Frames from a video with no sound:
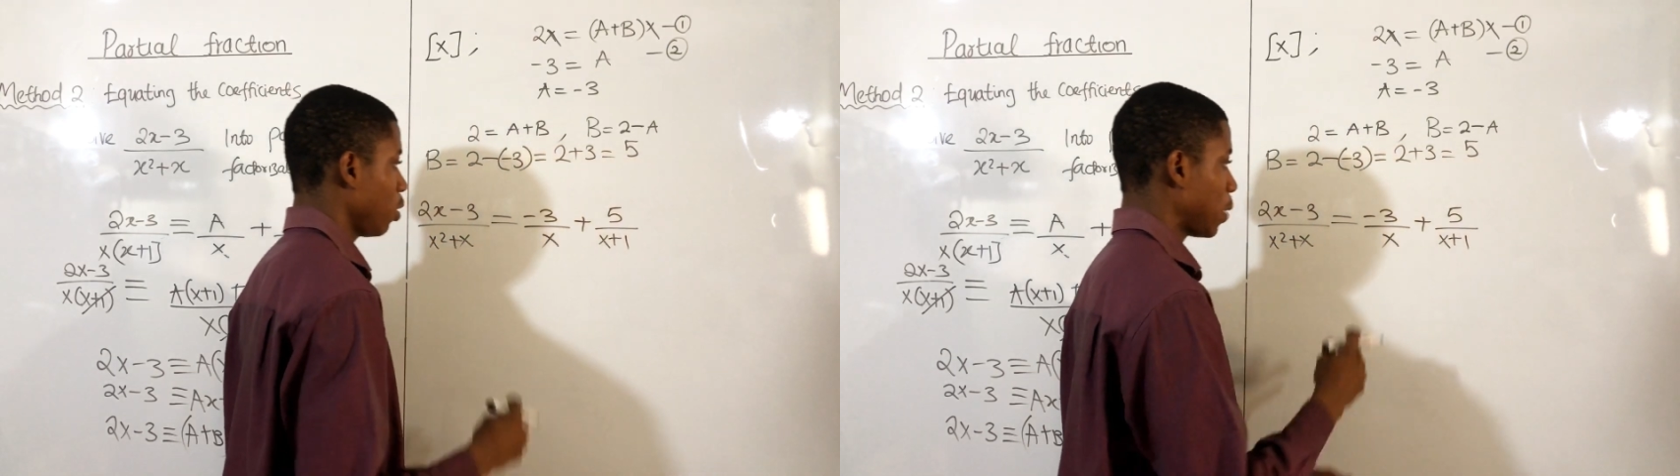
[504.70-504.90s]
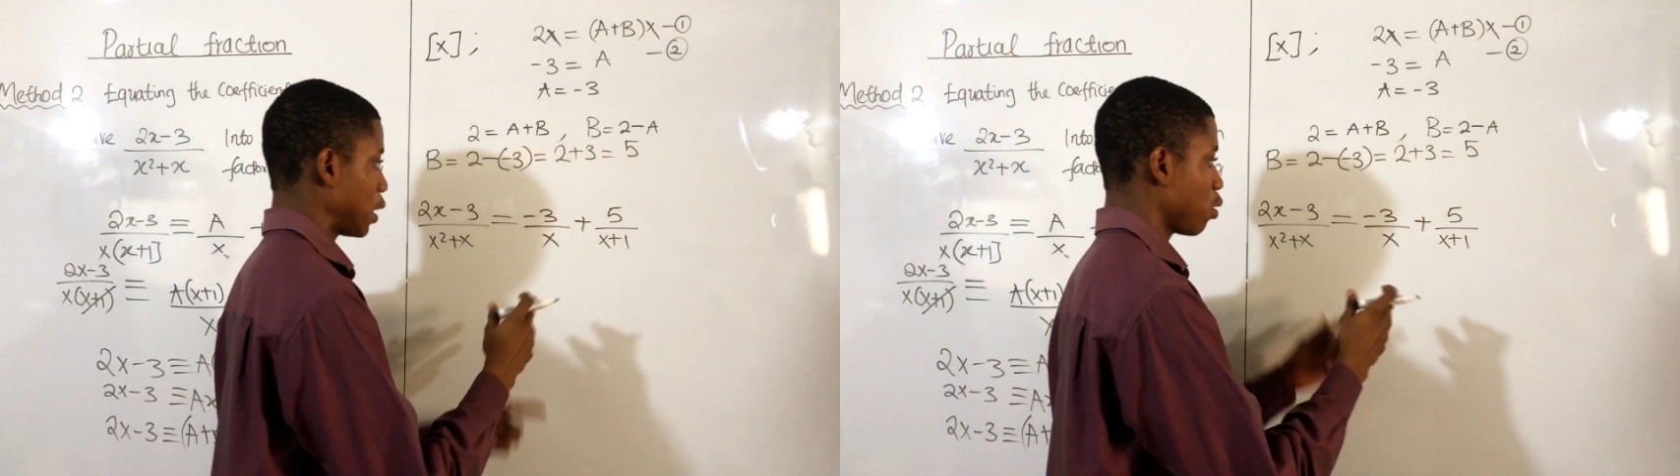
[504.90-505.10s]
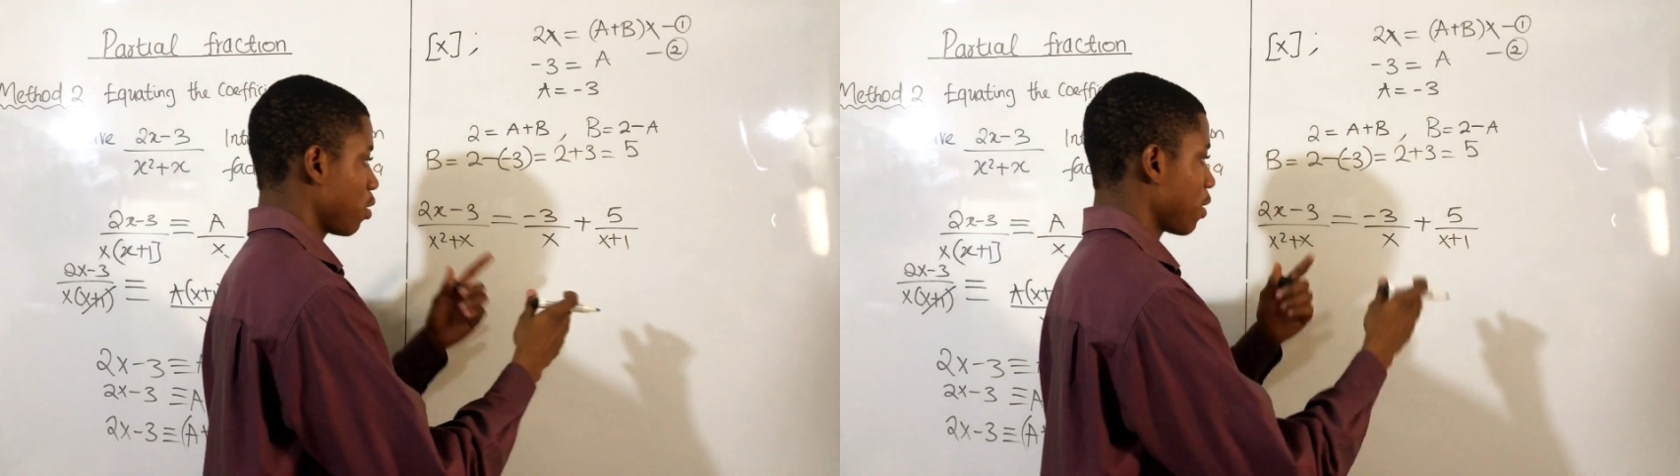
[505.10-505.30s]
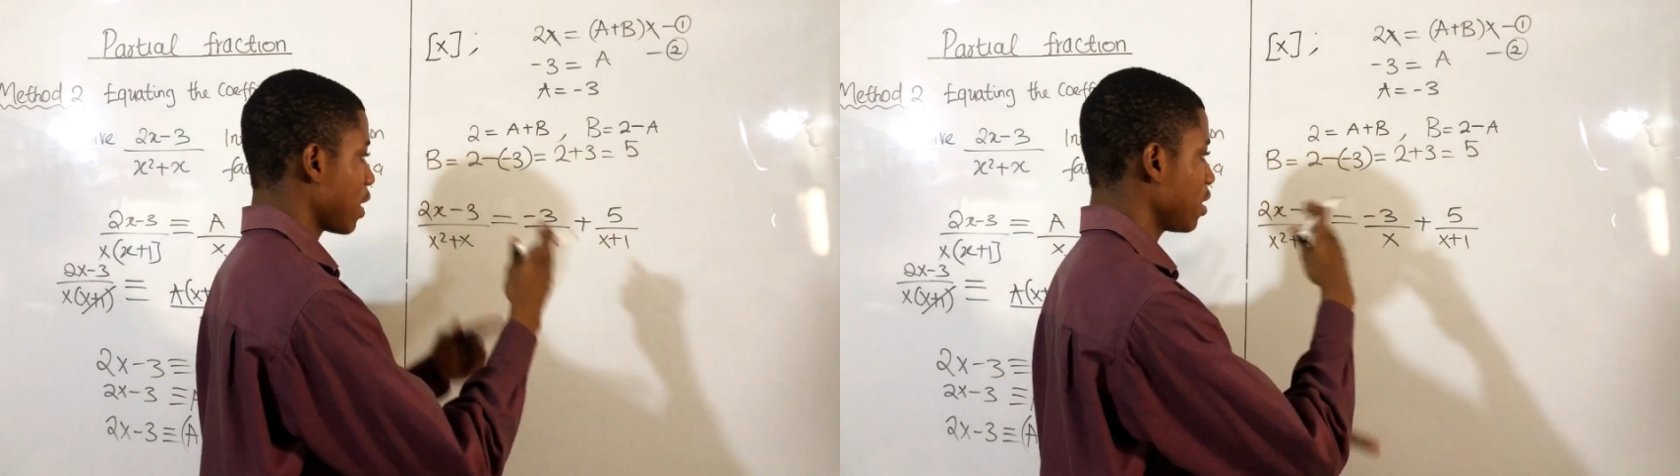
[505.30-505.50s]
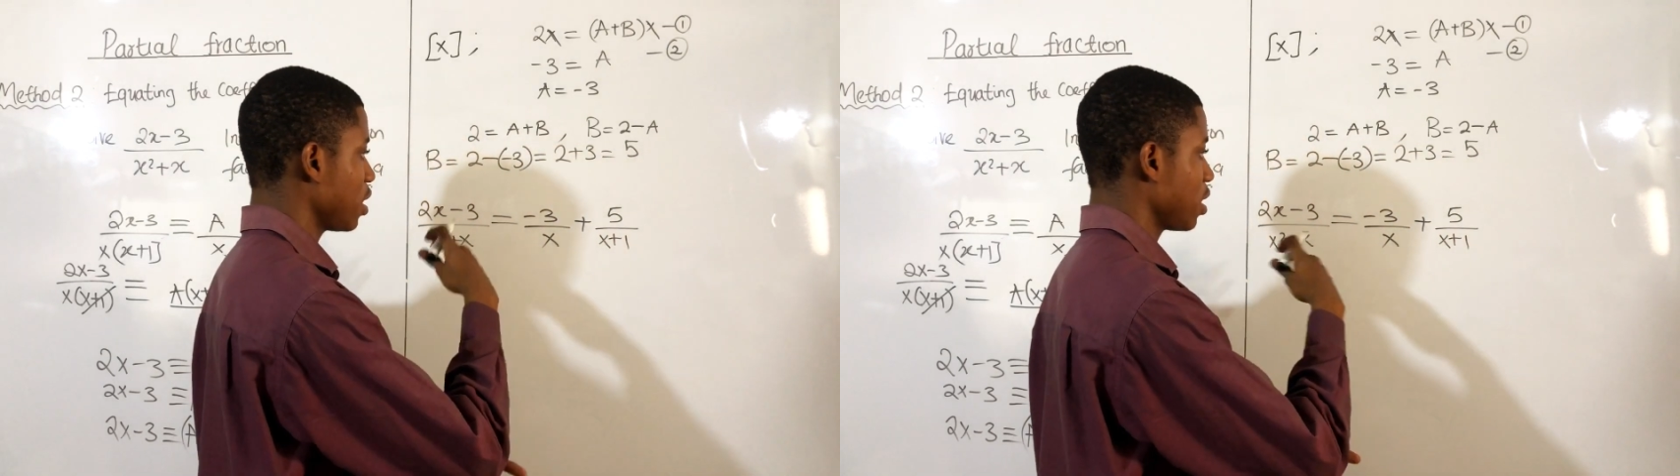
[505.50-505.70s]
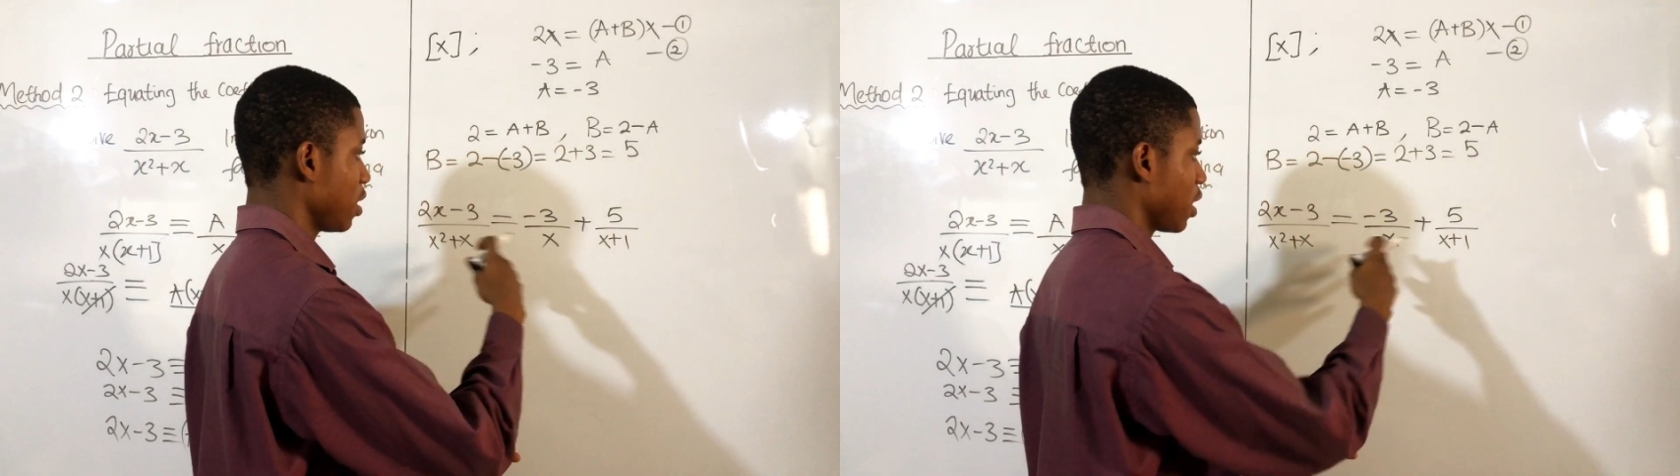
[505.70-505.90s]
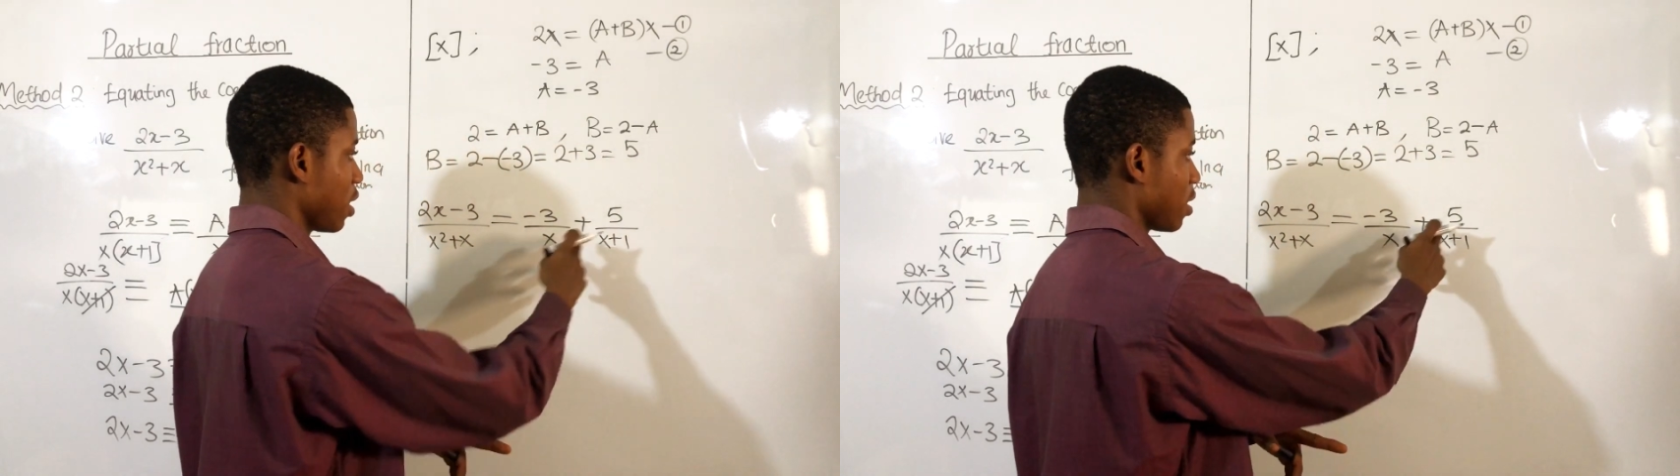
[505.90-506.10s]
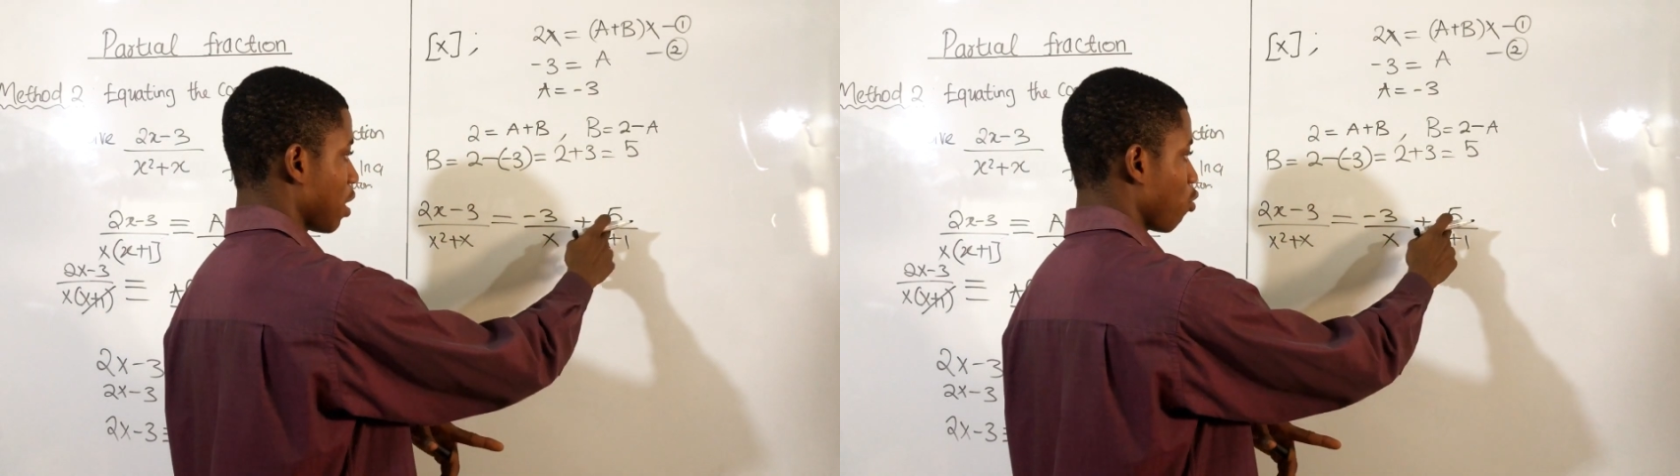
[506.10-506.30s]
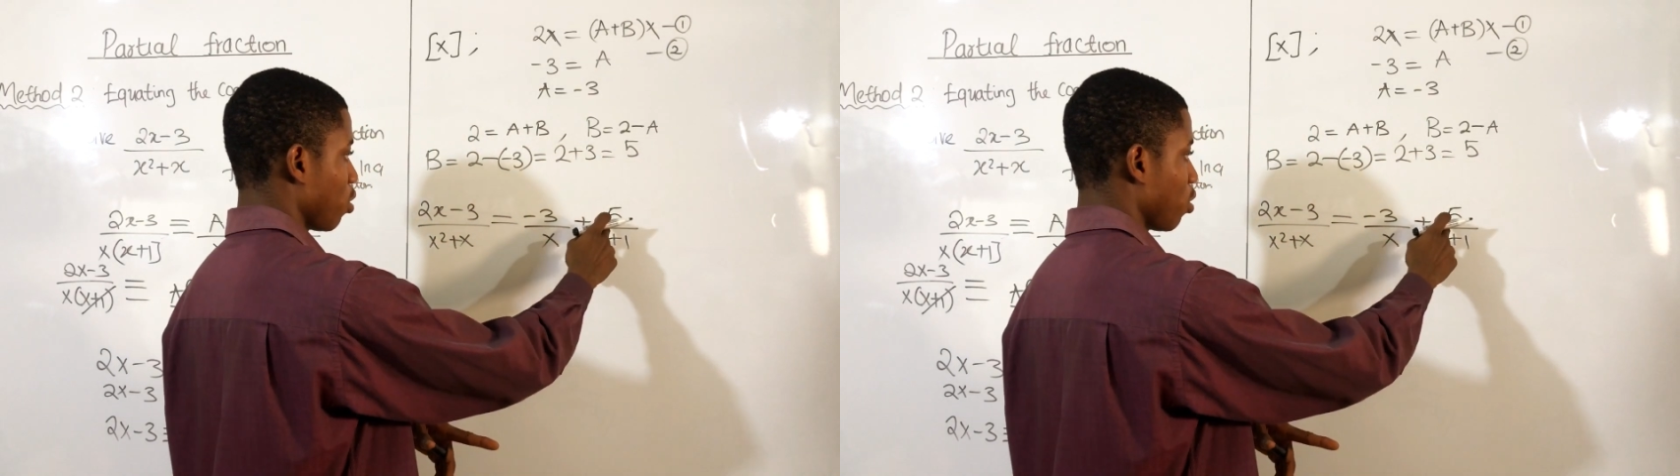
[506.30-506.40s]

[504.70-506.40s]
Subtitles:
we have to rewrite this in the case that